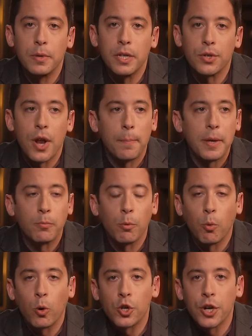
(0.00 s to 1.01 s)
is not being
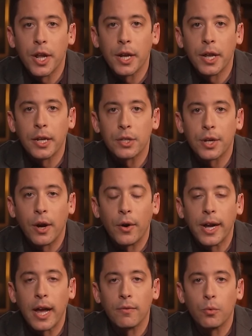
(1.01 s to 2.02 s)
proportionate in its
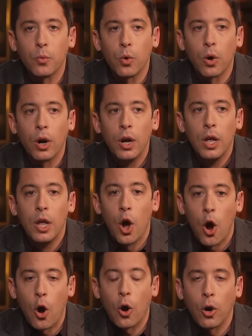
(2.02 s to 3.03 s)
carrying out of the war
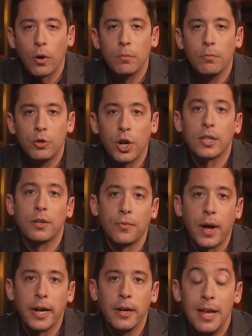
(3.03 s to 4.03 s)
are
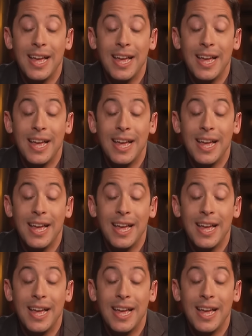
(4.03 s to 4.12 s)
justified.